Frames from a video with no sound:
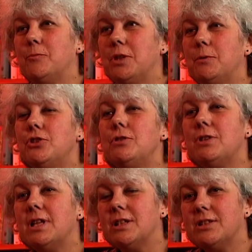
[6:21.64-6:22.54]
Well, there were two
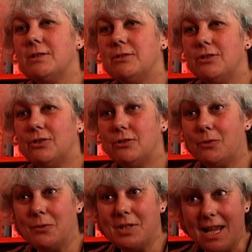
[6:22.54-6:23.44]
things. There's the
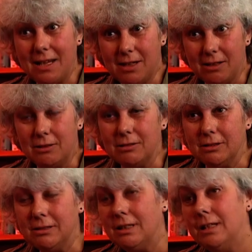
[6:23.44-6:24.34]
sort of
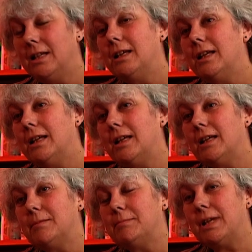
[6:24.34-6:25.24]
technical
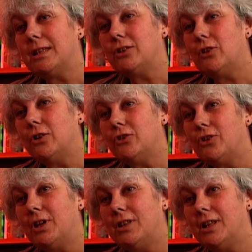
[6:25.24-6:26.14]

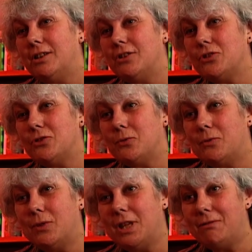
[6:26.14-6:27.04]
methodology, and then there's sort of
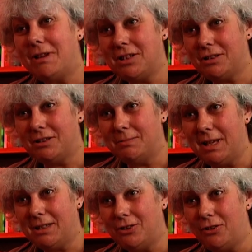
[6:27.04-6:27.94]
theoretical
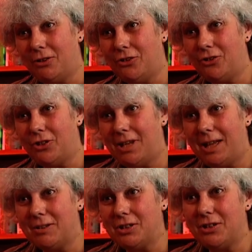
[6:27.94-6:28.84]
methodology,
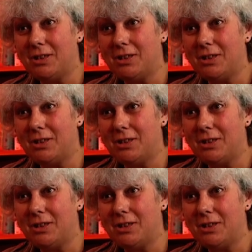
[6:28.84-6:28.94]
having to